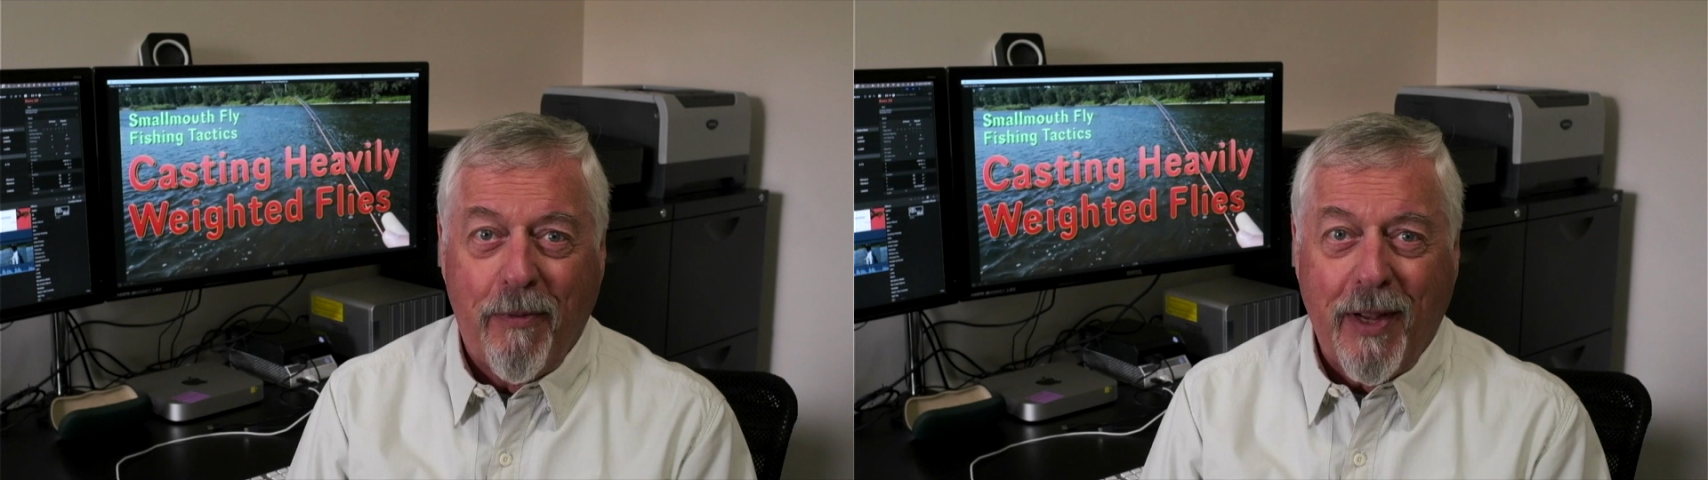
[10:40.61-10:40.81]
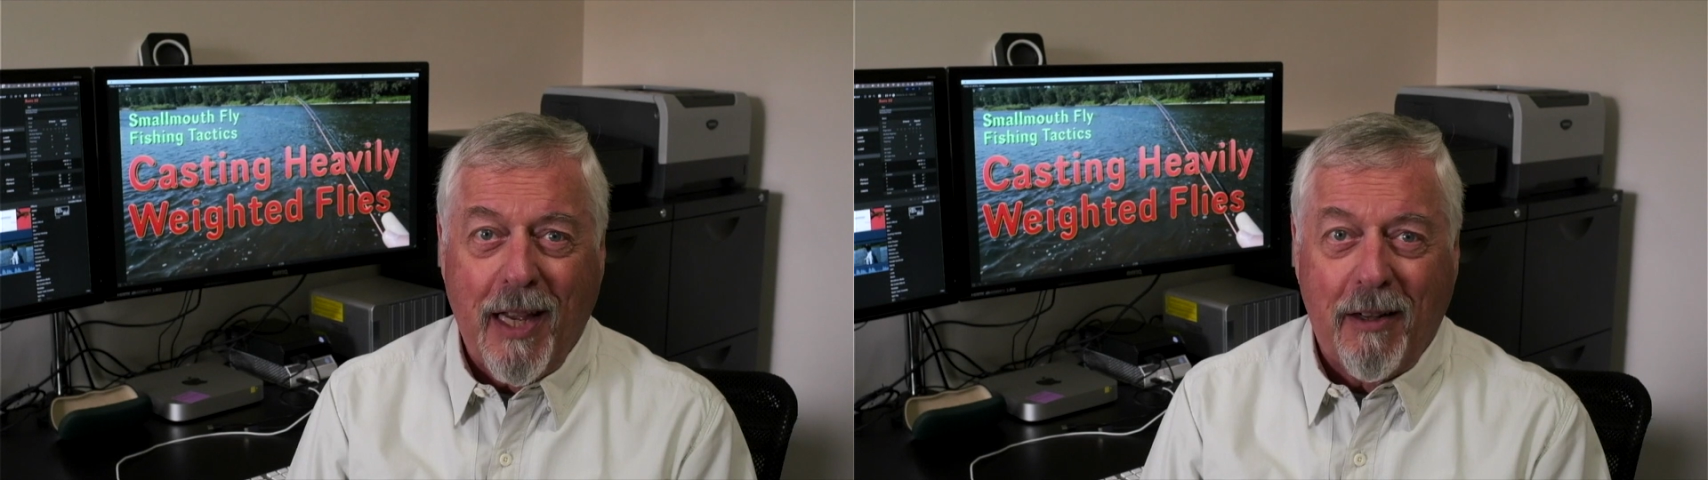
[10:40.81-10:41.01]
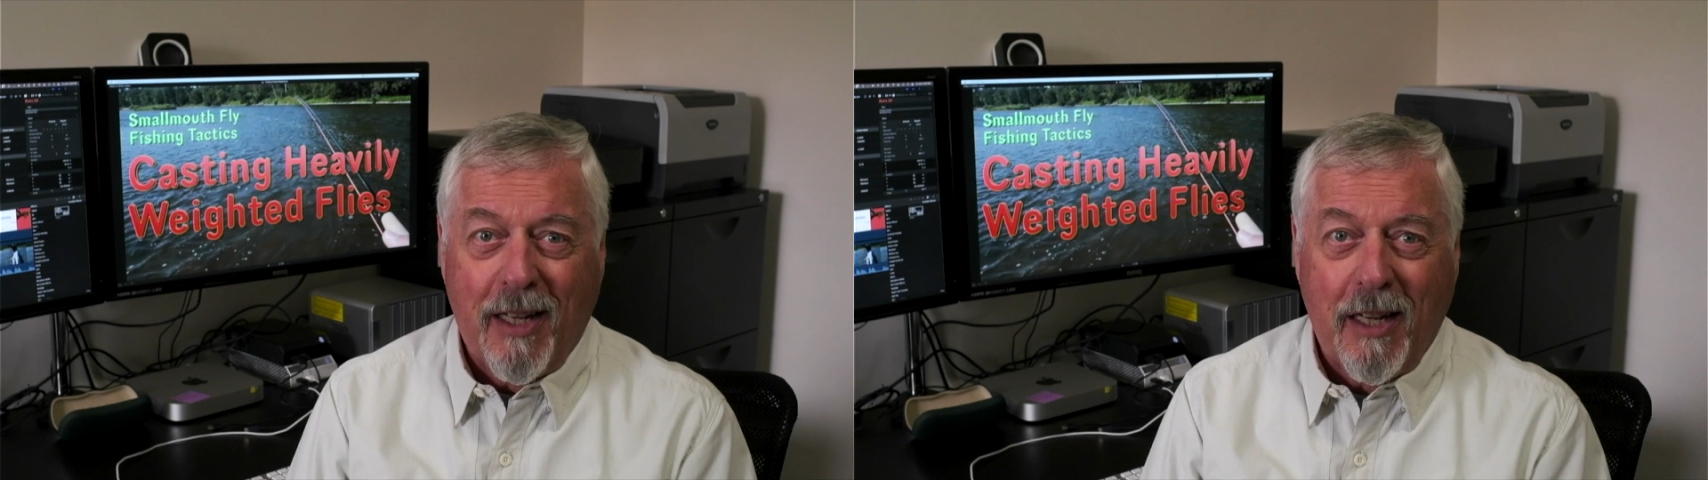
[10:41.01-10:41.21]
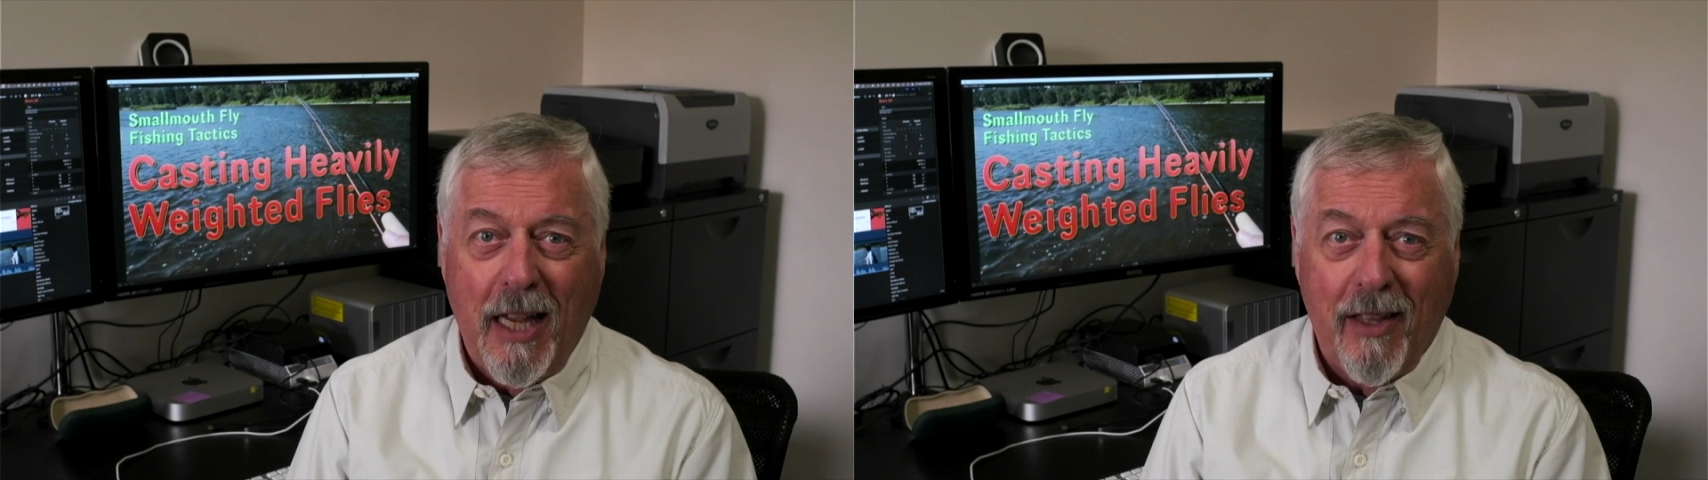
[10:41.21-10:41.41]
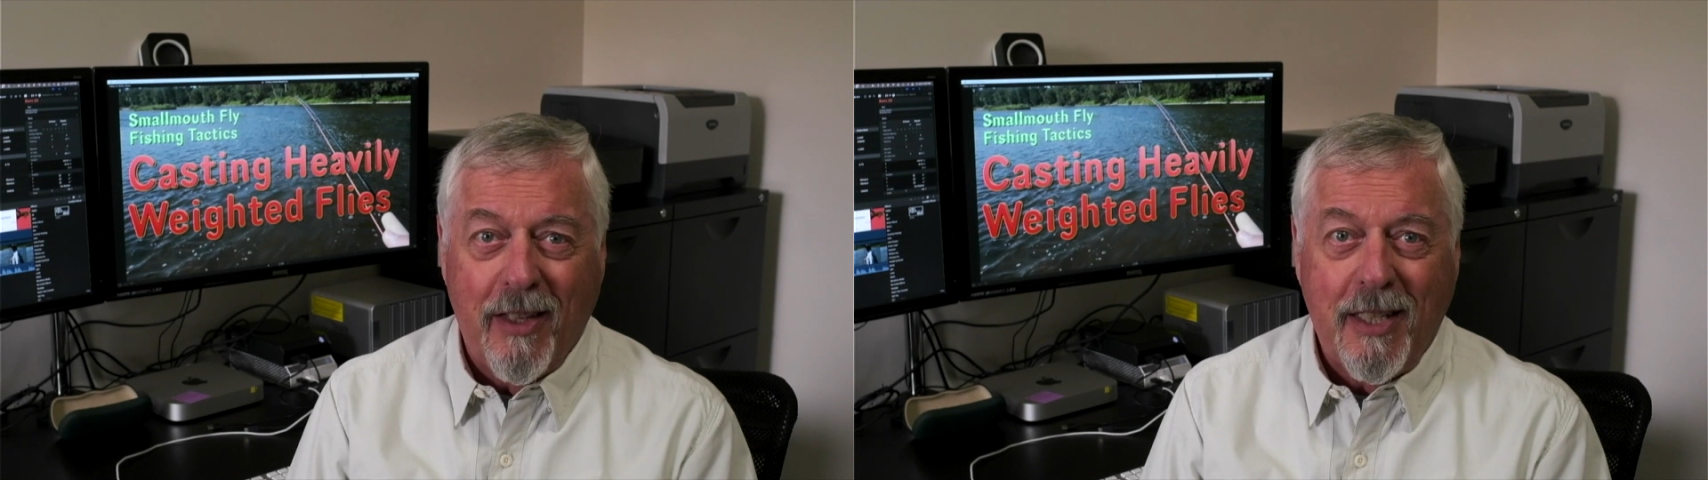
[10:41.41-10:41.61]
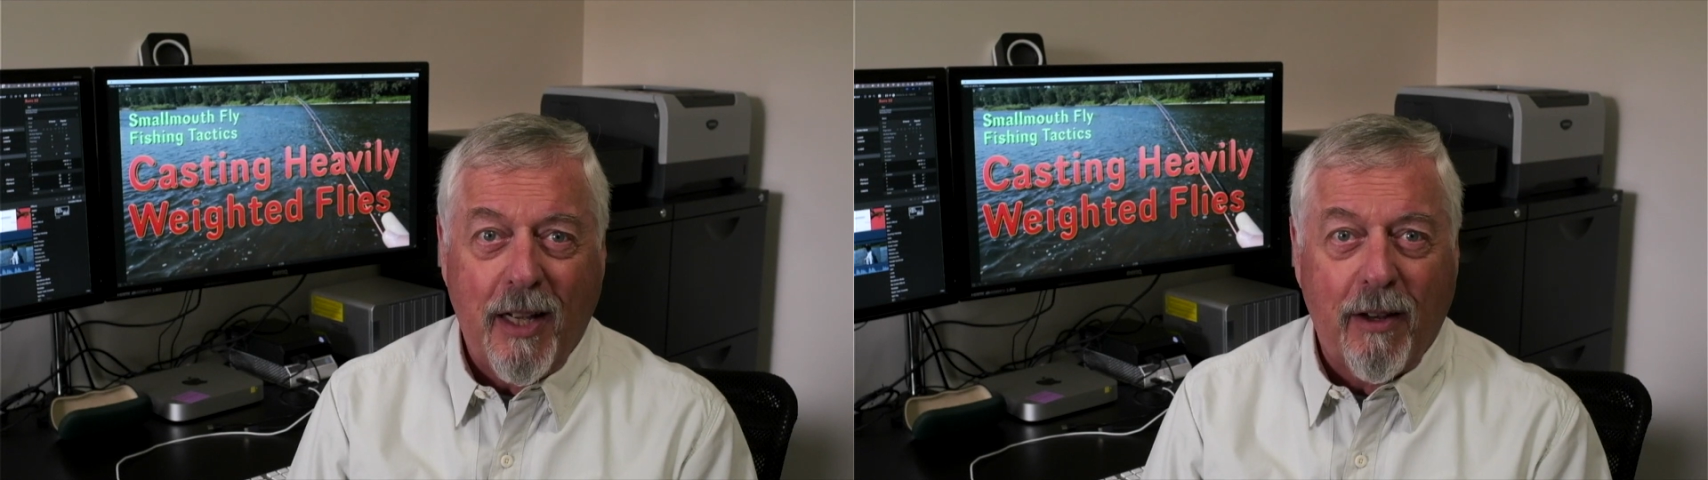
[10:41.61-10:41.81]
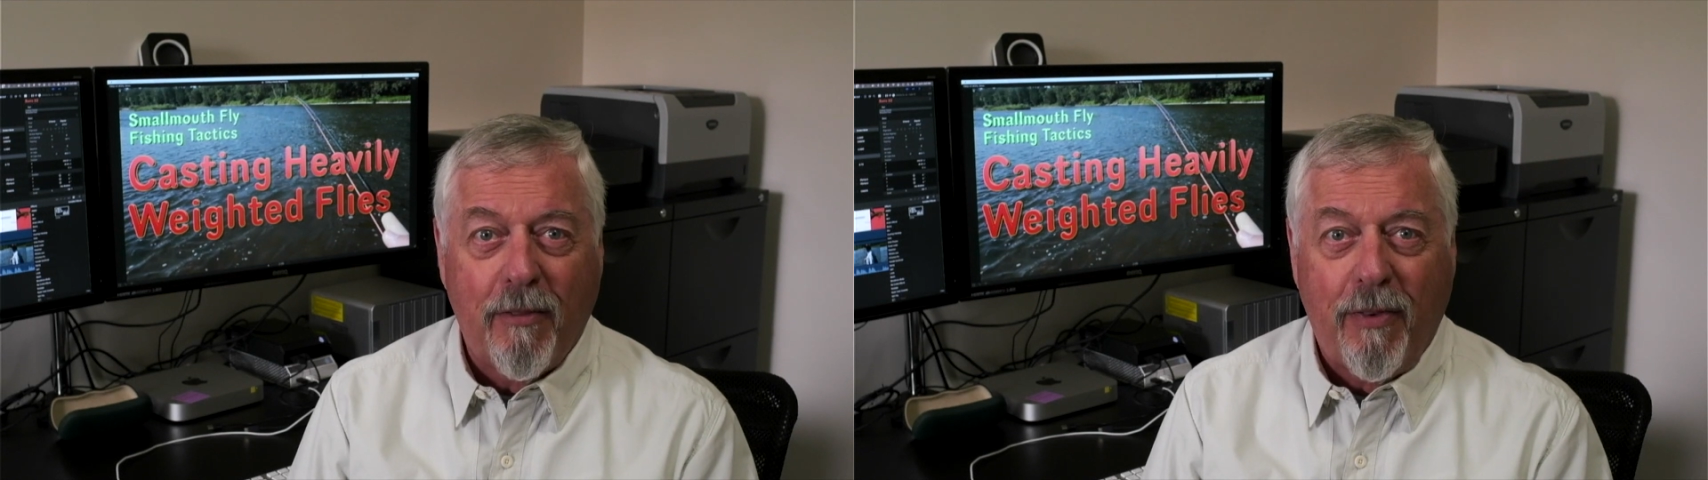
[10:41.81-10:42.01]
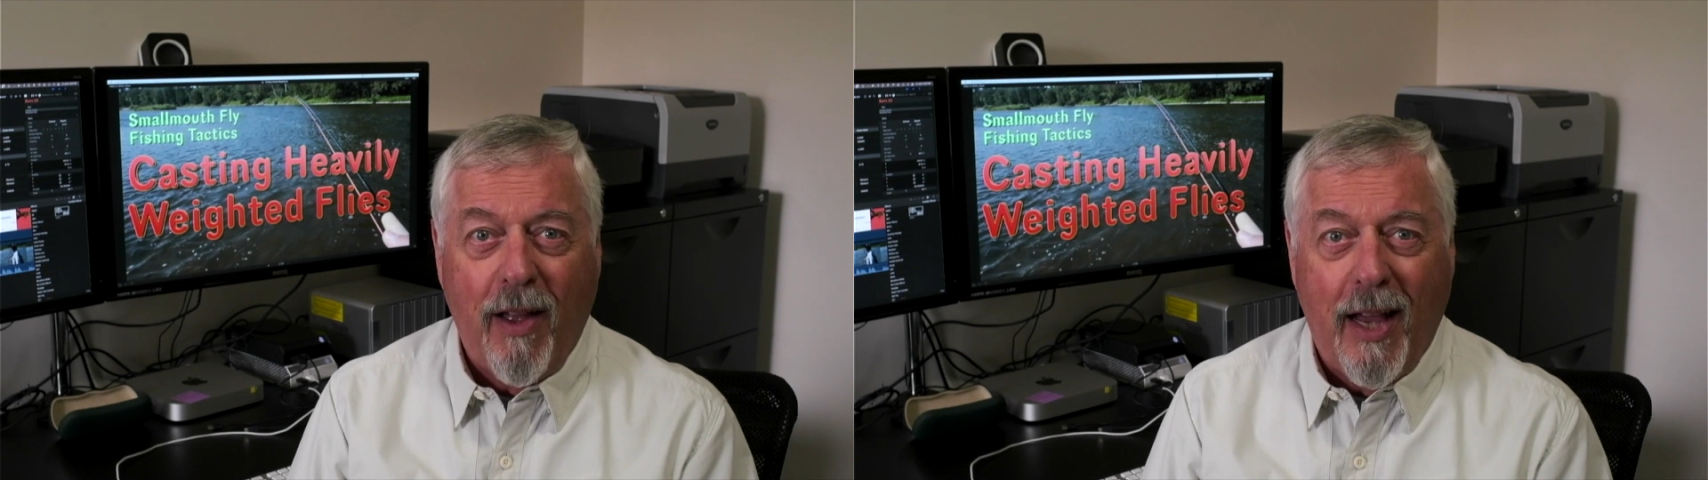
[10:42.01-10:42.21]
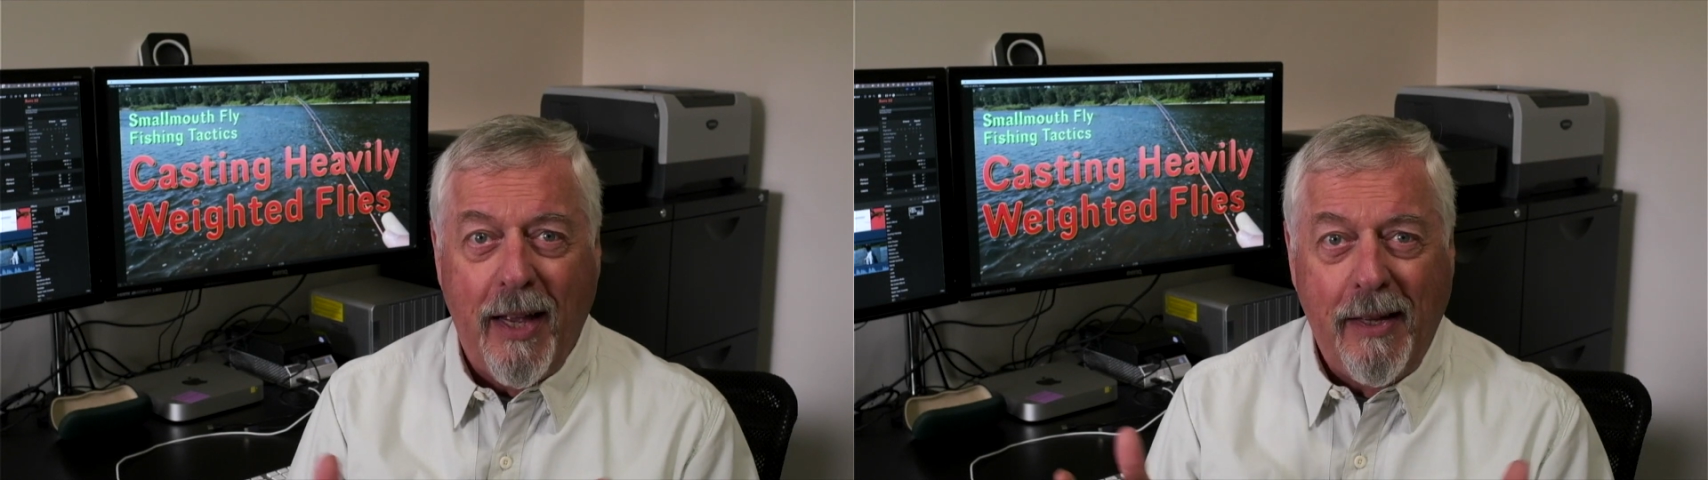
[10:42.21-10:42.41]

They get hit in the tail of the fly.